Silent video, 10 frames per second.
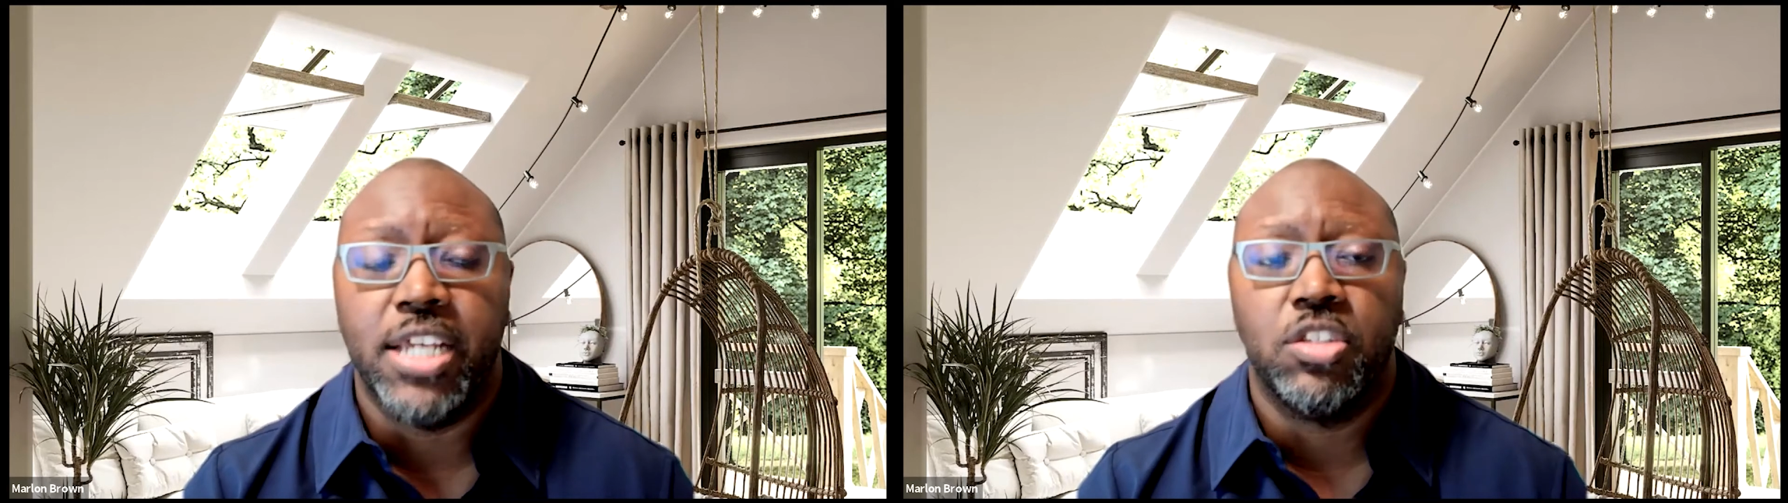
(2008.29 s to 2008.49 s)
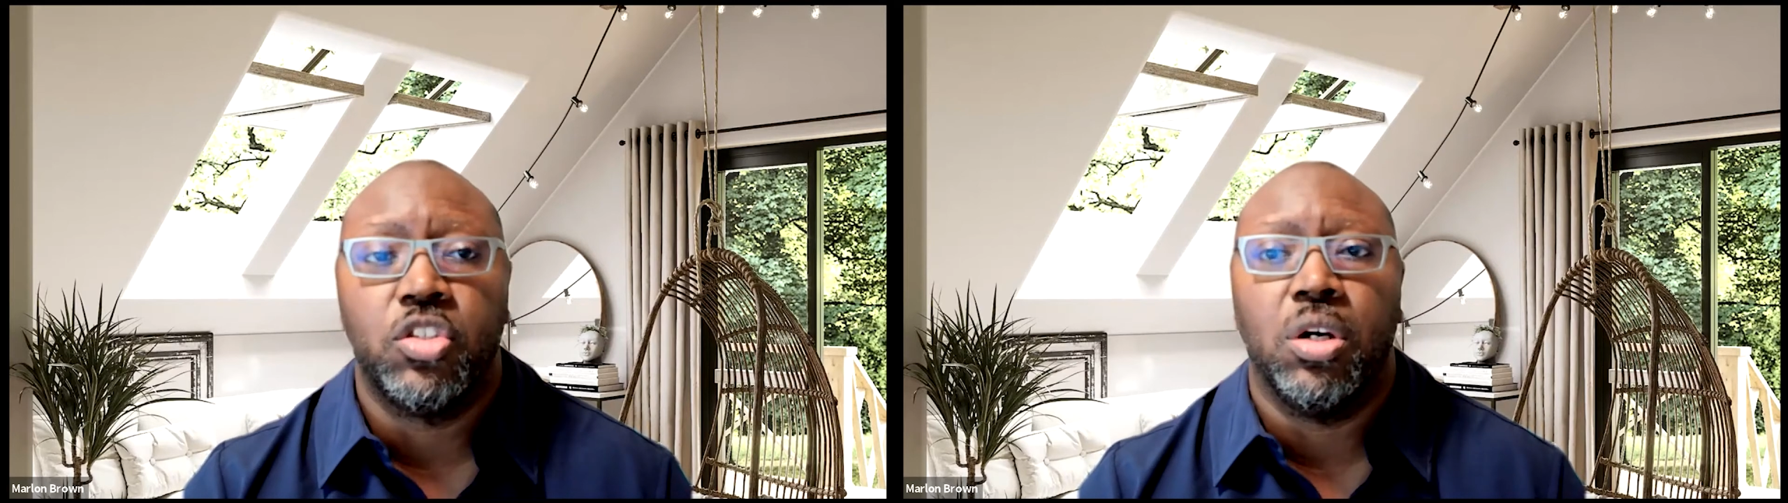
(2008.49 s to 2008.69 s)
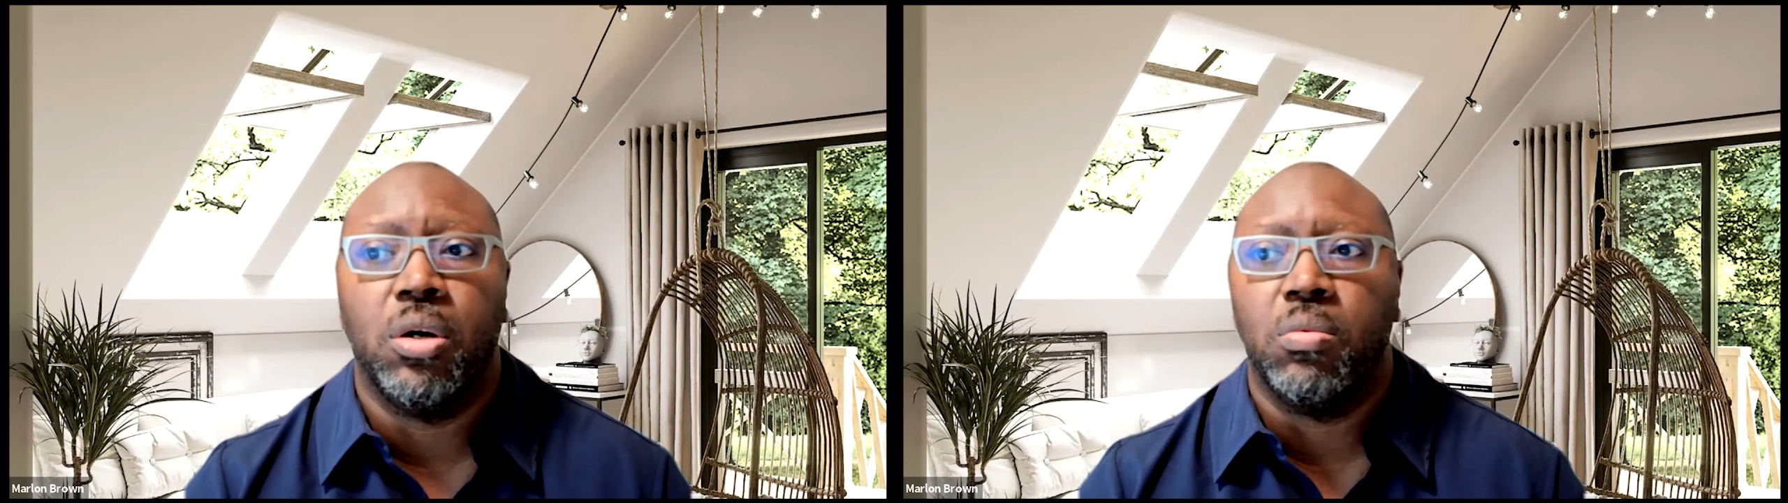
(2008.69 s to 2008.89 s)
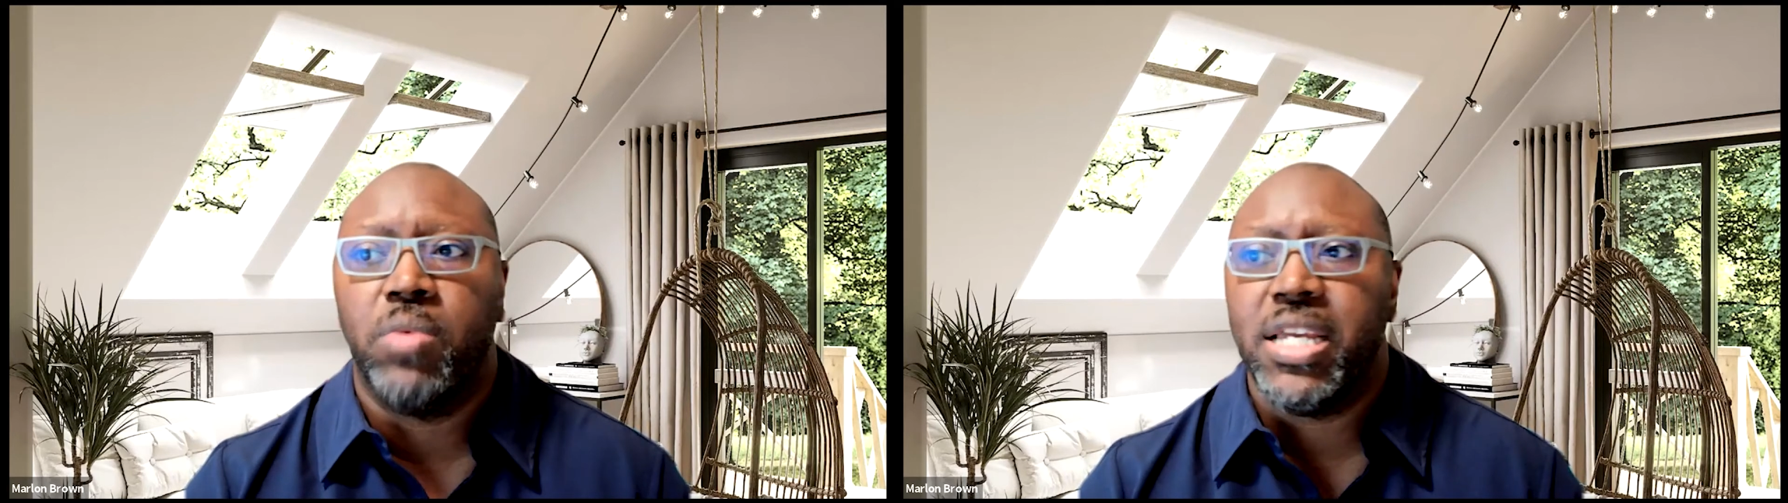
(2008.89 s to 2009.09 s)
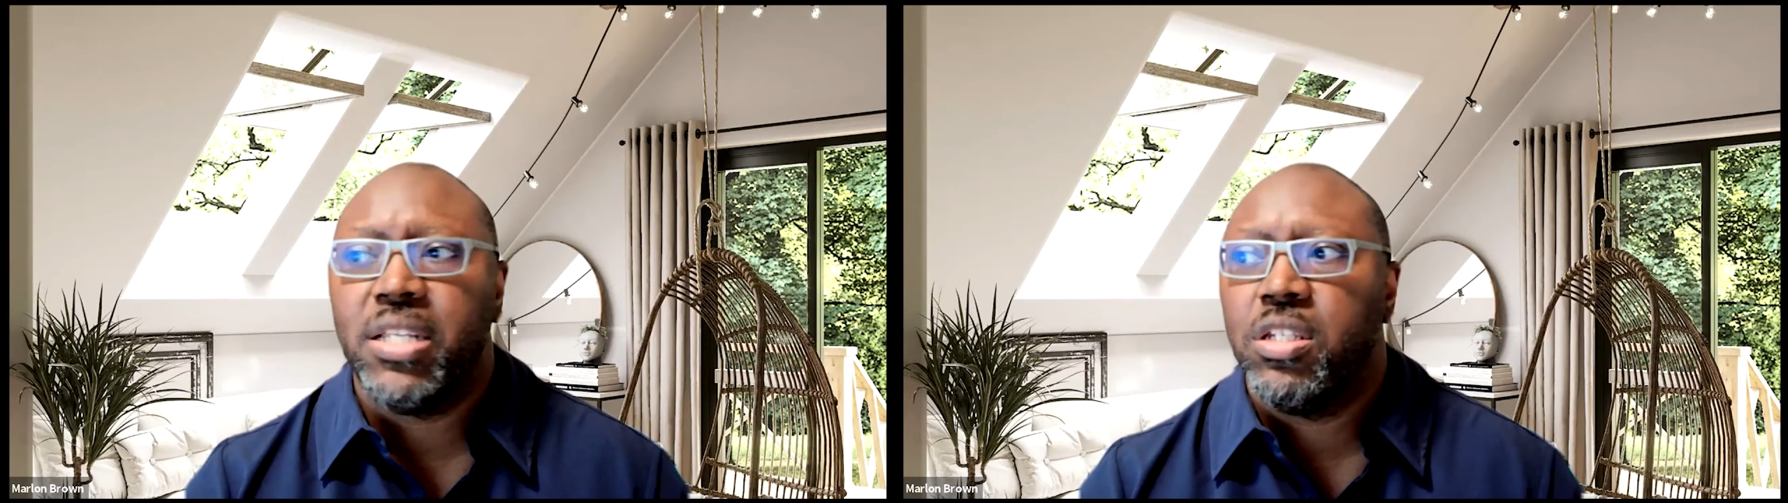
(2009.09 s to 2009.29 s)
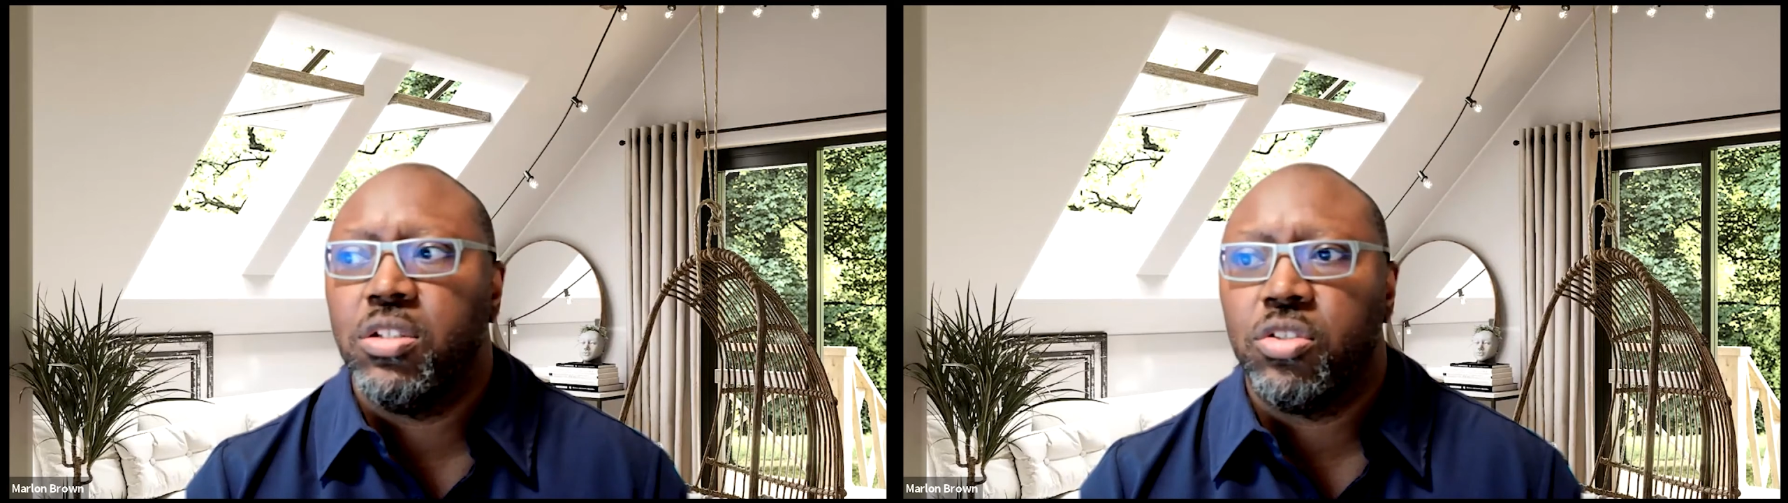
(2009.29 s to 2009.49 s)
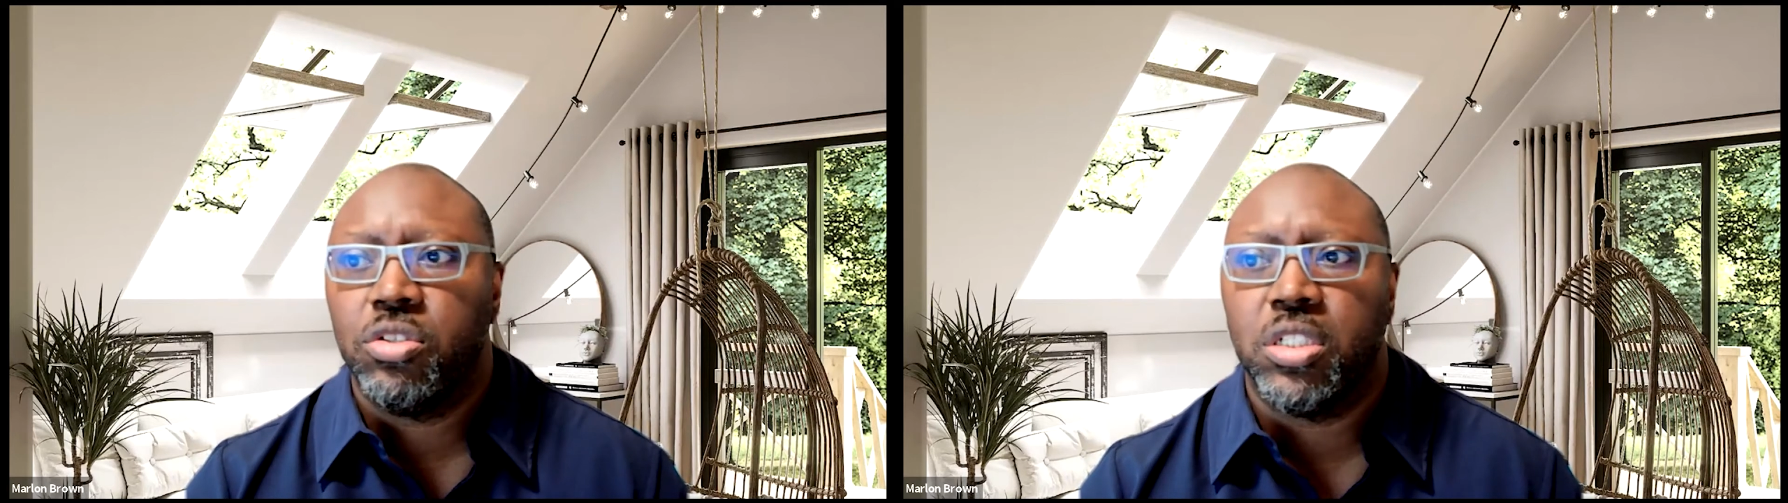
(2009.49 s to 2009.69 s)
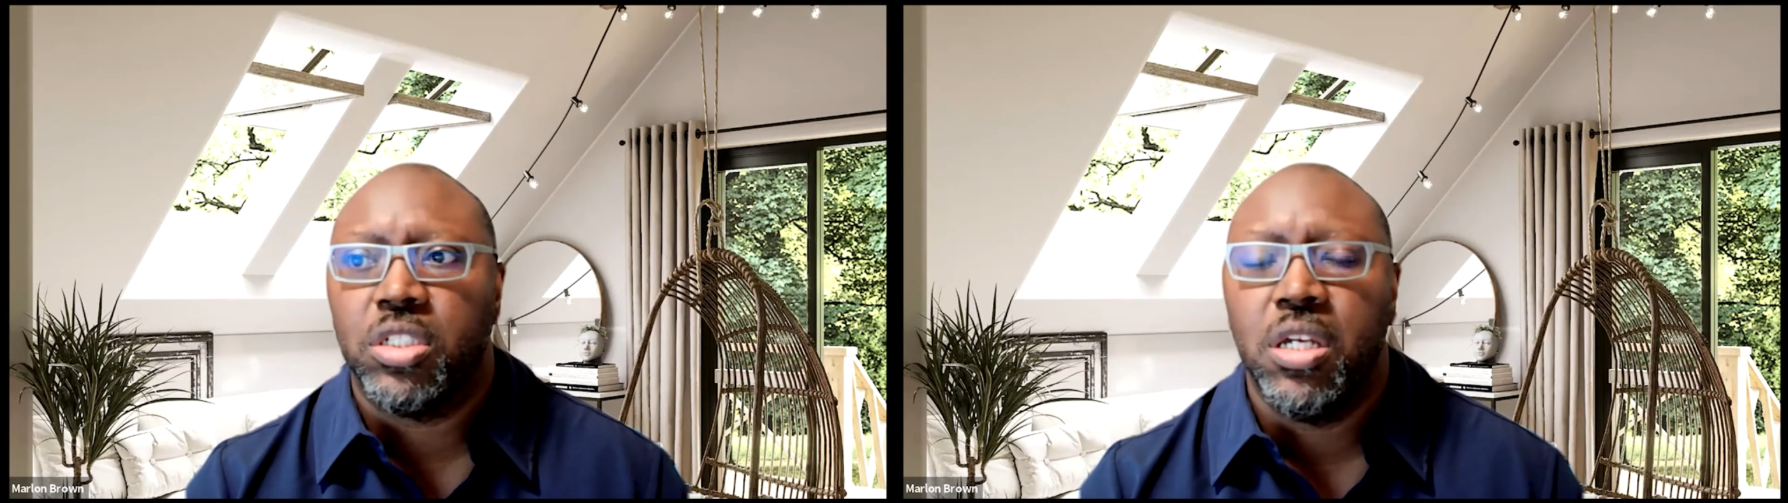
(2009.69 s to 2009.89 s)
And so we
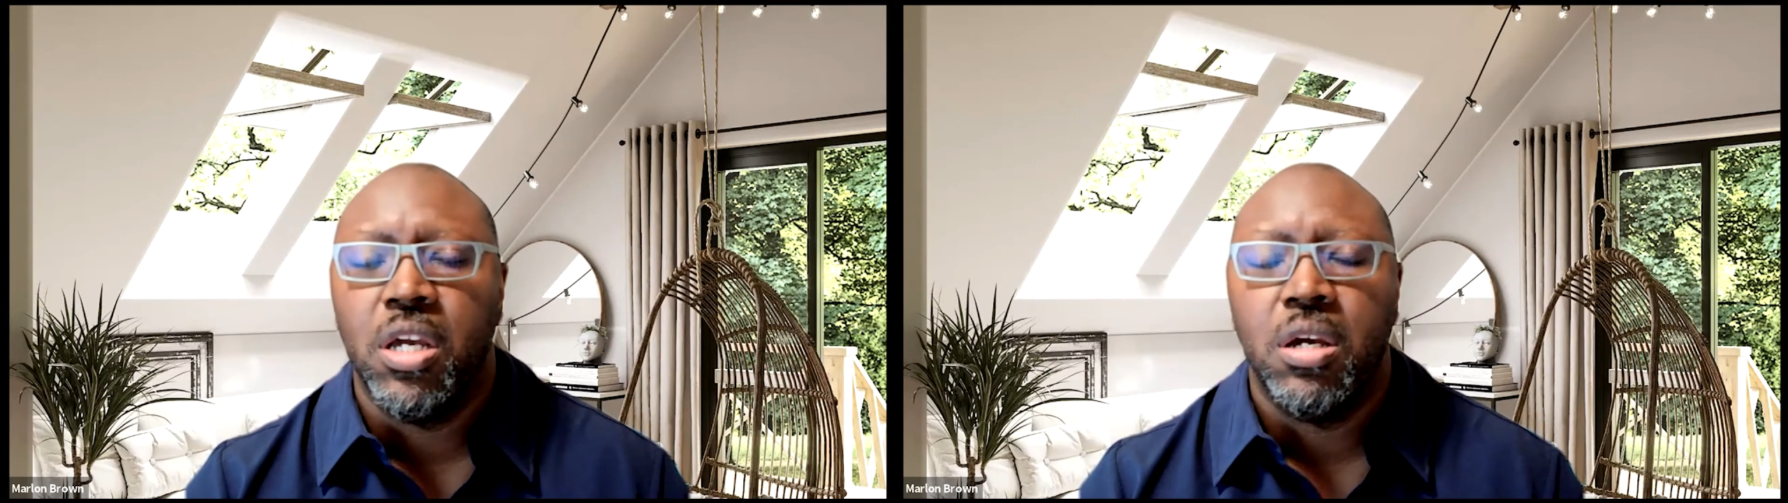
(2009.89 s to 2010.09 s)
intentionally